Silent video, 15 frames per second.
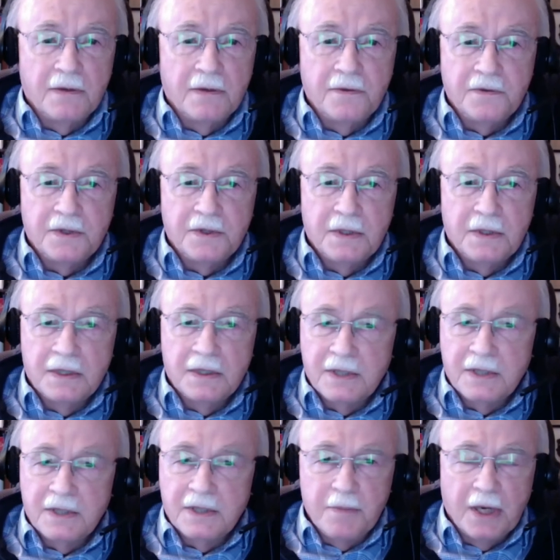had some
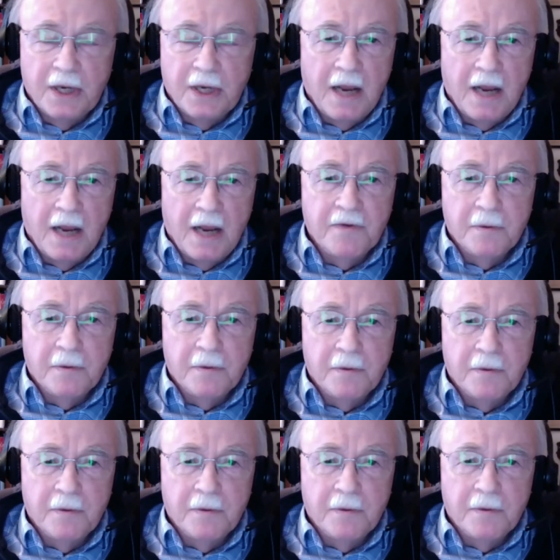knowledge of
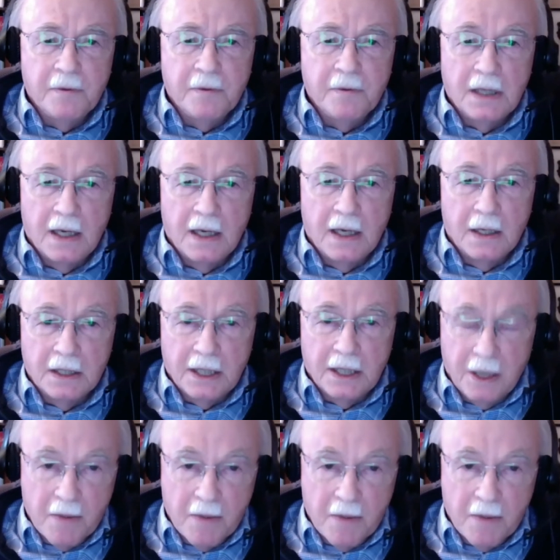something that came from